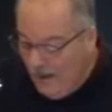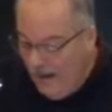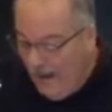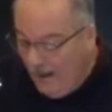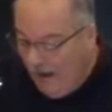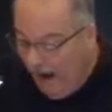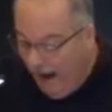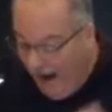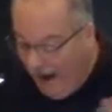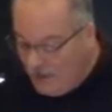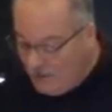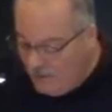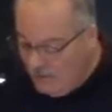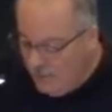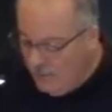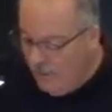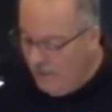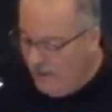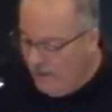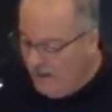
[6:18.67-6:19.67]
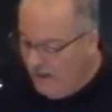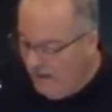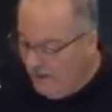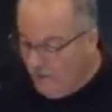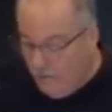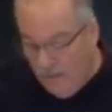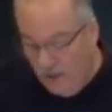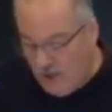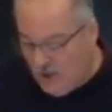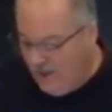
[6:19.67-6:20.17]
at odds with one
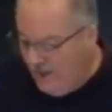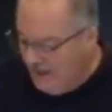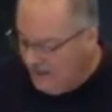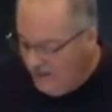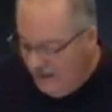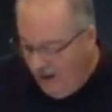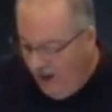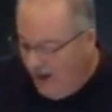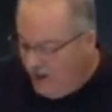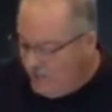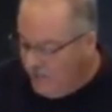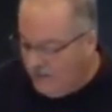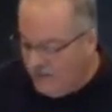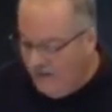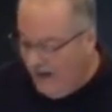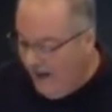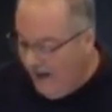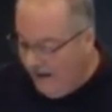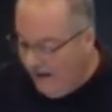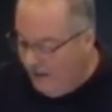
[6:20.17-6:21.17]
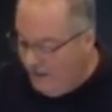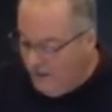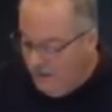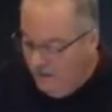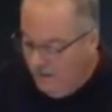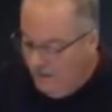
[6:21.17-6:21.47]
another, much less at odds with God.